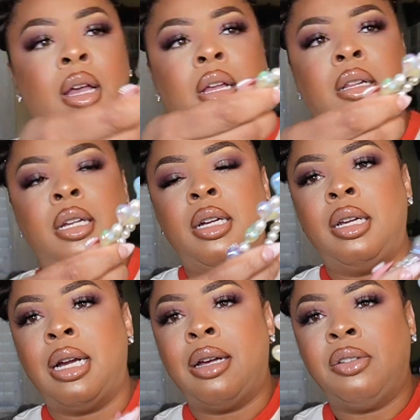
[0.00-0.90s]
and
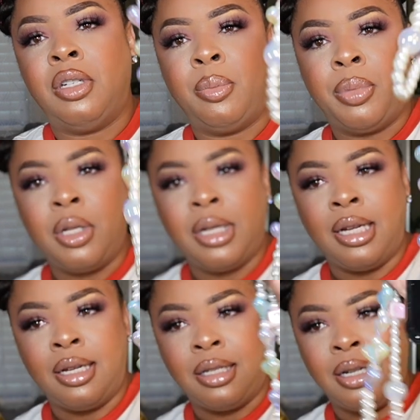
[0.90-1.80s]
then I'll just pull
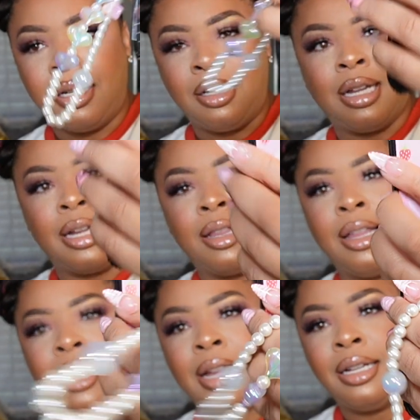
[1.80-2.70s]
it like
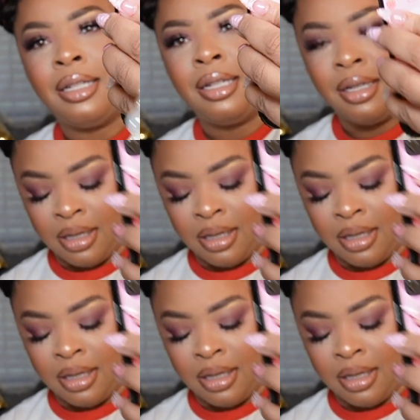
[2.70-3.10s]
that.